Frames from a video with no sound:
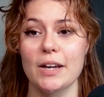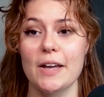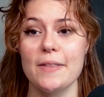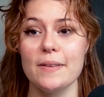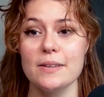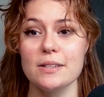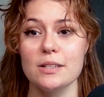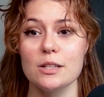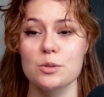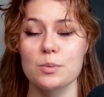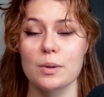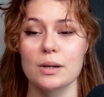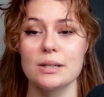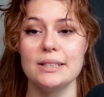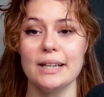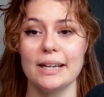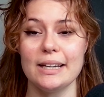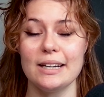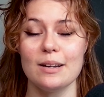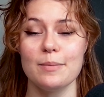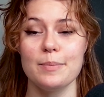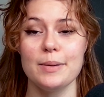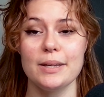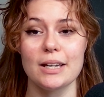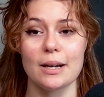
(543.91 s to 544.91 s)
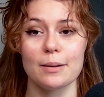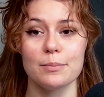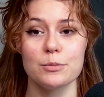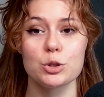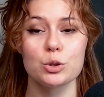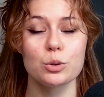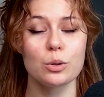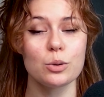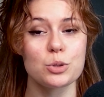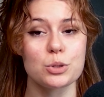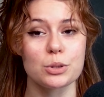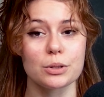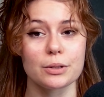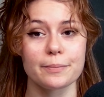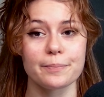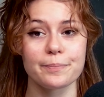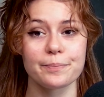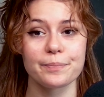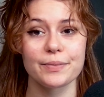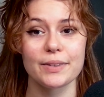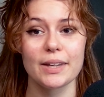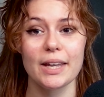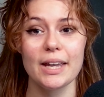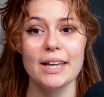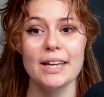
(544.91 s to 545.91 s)
and this is where data becomes crucial.
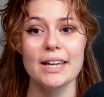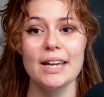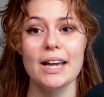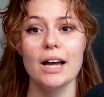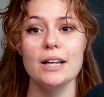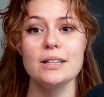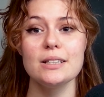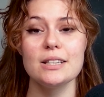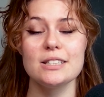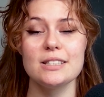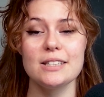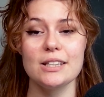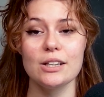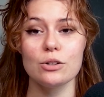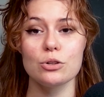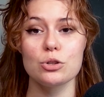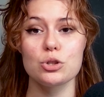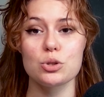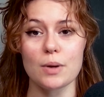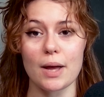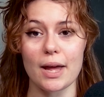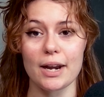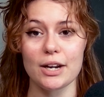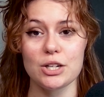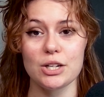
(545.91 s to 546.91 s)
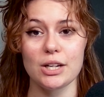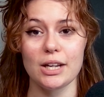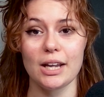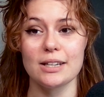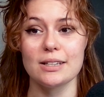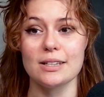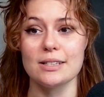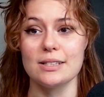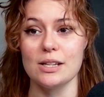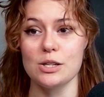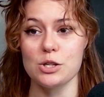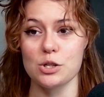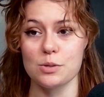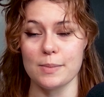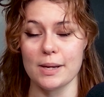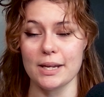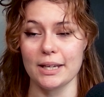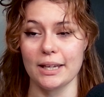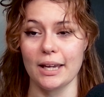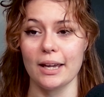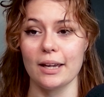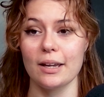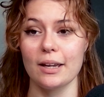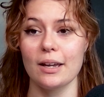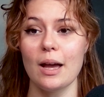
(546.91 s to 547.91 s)
To steer strategy and
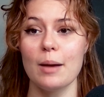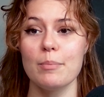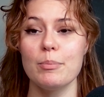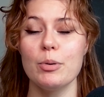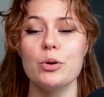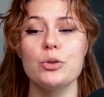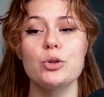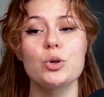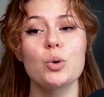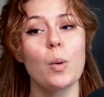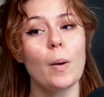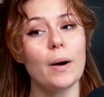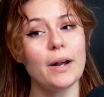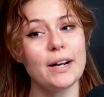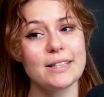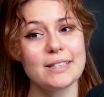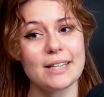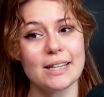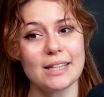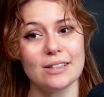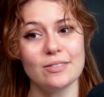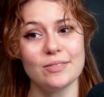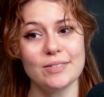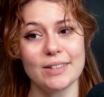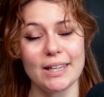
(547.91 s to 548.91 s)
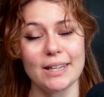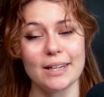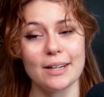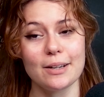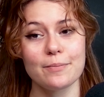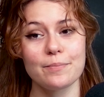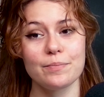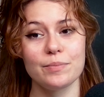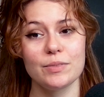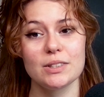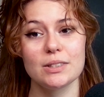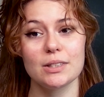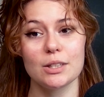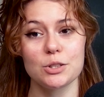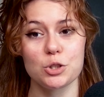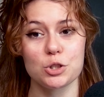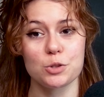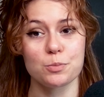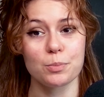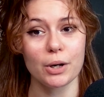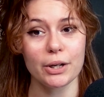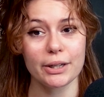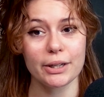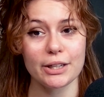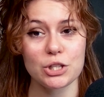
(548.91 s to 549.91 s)
decision-making, both quantitative data, such as
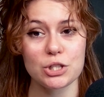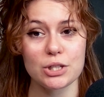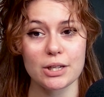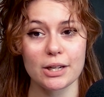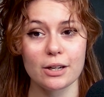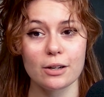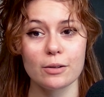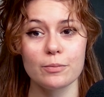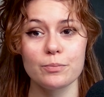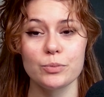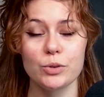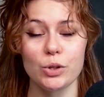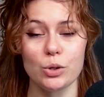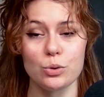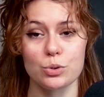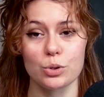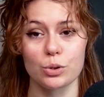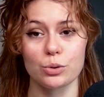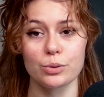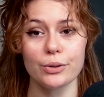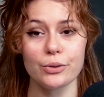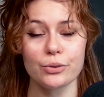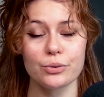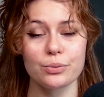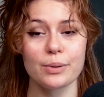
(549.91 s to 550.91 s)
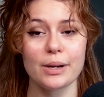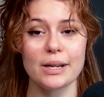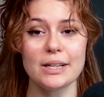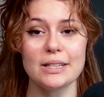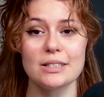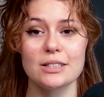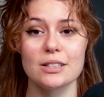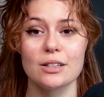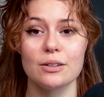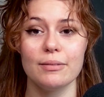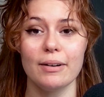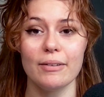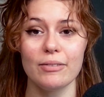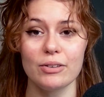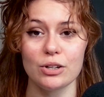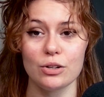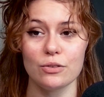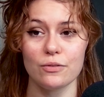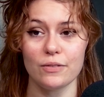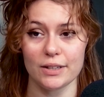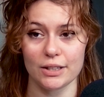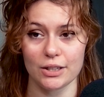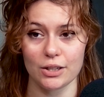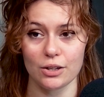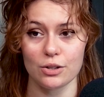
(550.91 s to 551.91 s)
market share, user growth rates, revenue
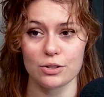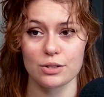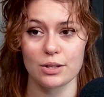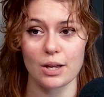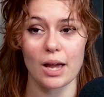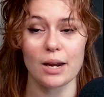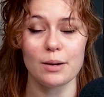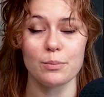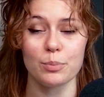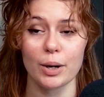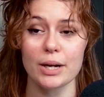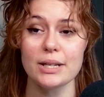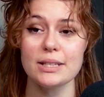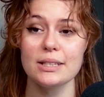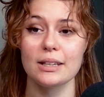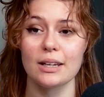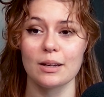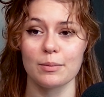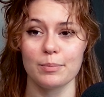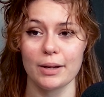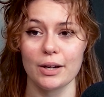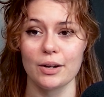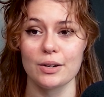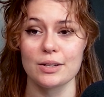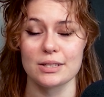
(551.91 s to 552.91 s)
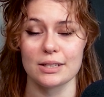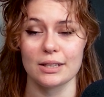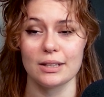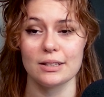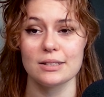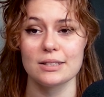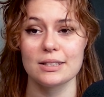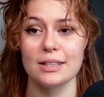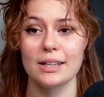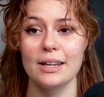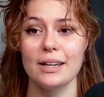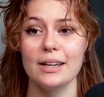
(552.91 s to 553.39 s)
figures, and pricing comparisons,